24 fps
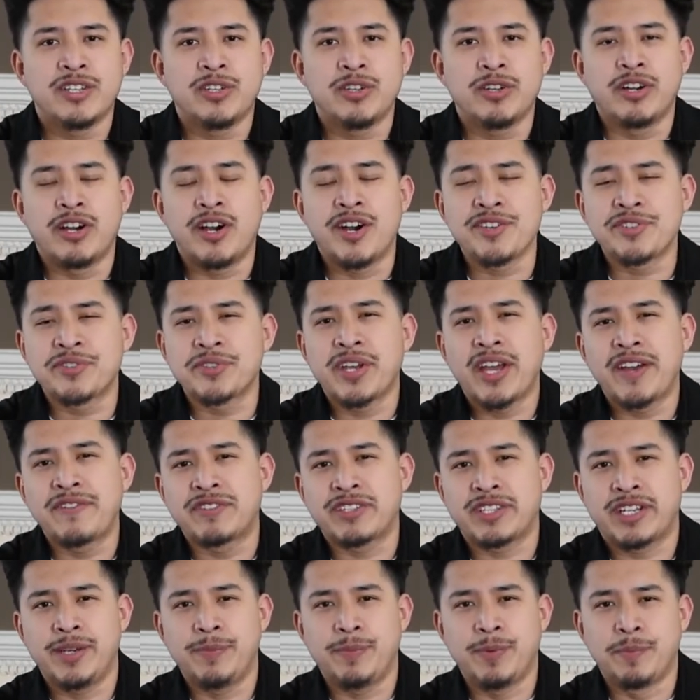you also have
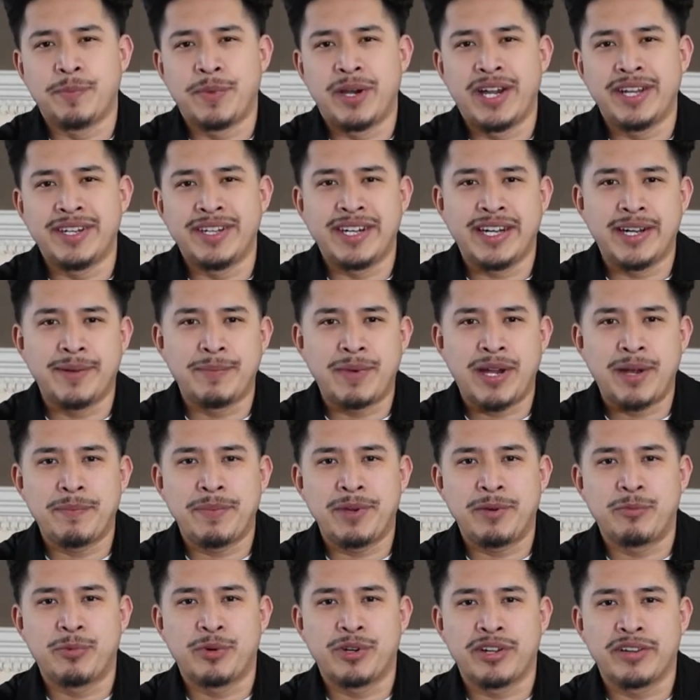to keep in mind that it might
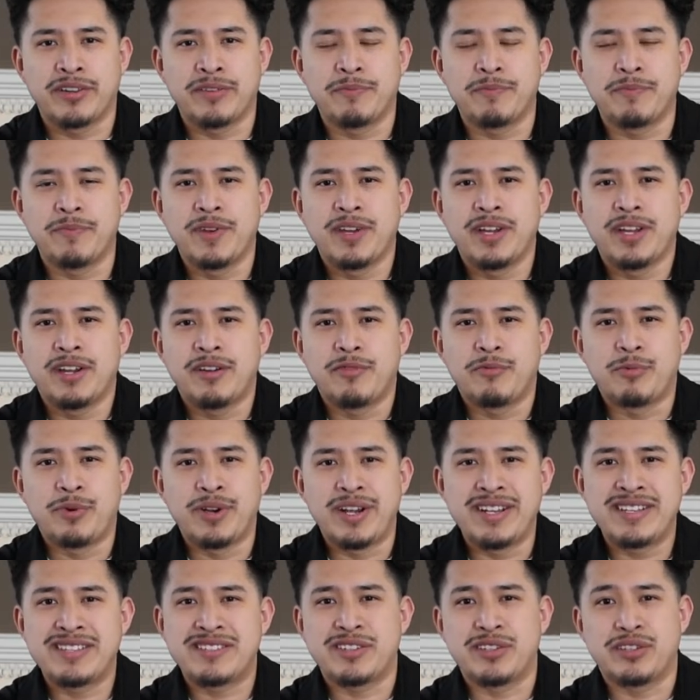be one of the ways